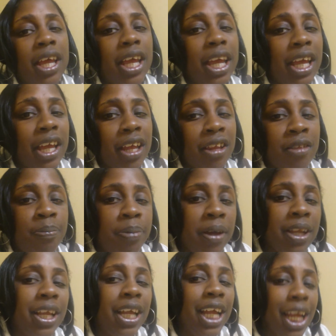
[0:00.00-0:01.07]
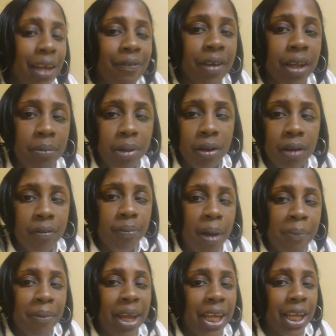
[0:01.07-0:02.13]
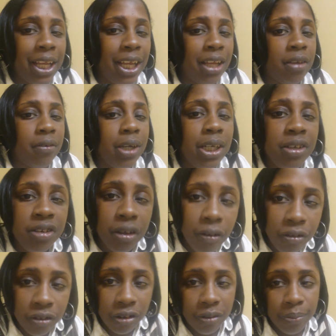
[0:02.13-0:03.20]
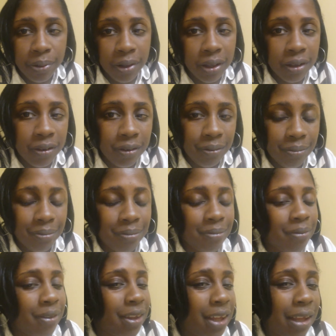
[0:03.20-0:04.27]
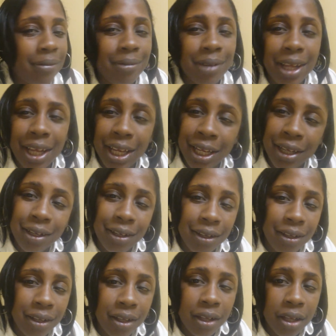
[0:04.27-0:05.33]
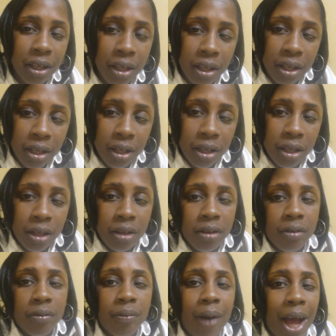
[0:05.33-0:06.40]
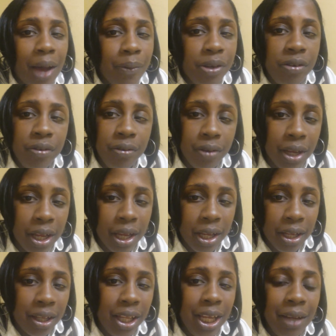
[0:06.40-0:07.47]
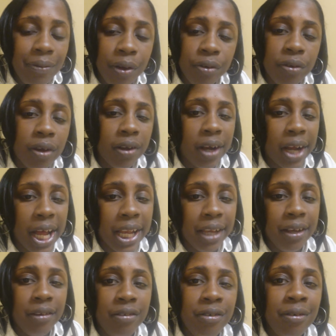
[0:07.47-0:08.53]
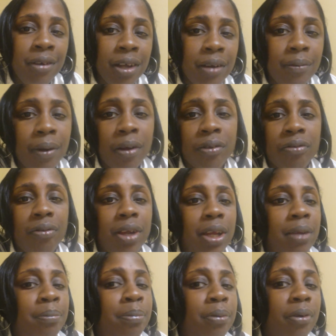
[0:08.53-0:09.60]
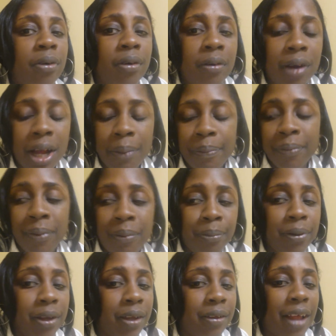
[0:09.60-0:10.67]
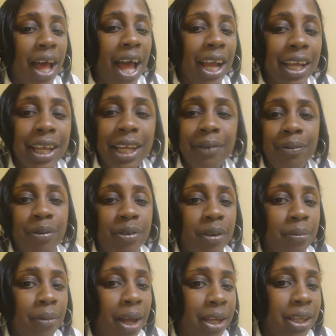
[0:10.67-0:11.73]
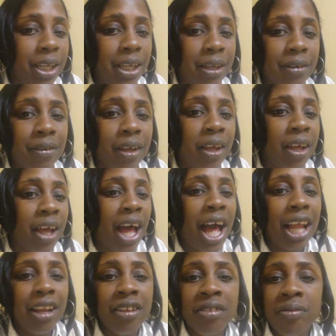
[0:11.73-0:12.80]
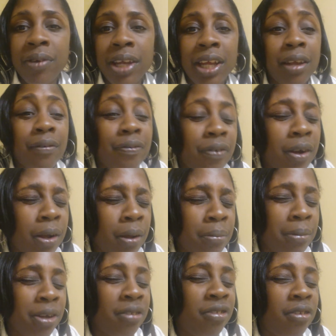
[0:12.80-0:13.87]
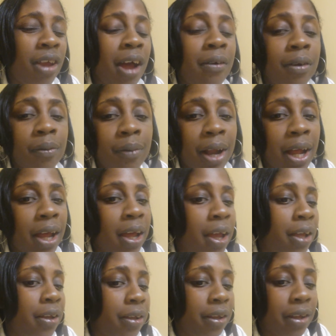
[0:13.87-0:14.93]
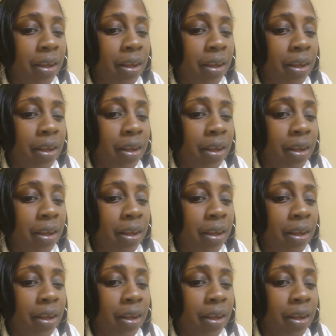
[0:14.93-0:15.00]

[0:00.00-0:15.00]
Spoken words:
is putting Eve in the middle of it by making it 3 children's books. I'm like, why would you do that? Leave your daughter out of this. You could have wrote 3 bull crapping books. I could give you some ideas. How to swing from a shower ride.